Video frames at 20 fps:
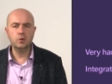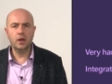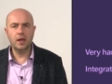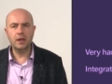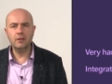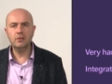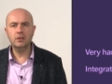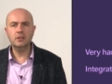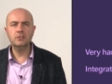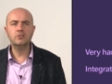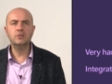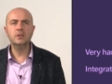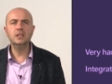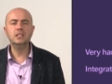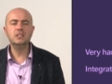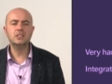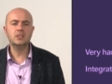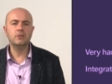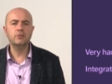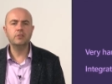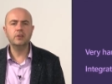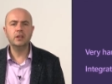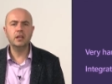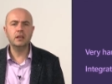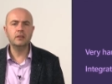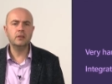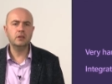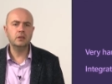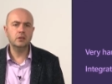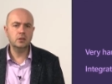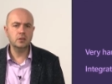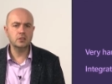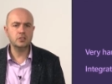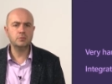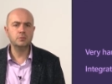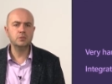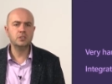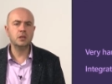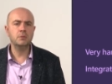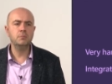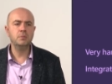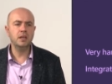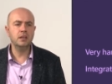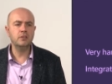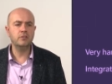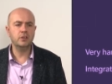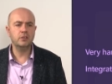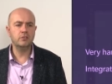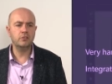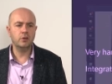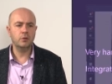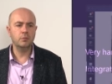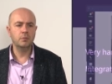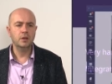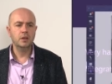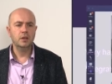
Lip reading: and it's really something that customers can benefit from.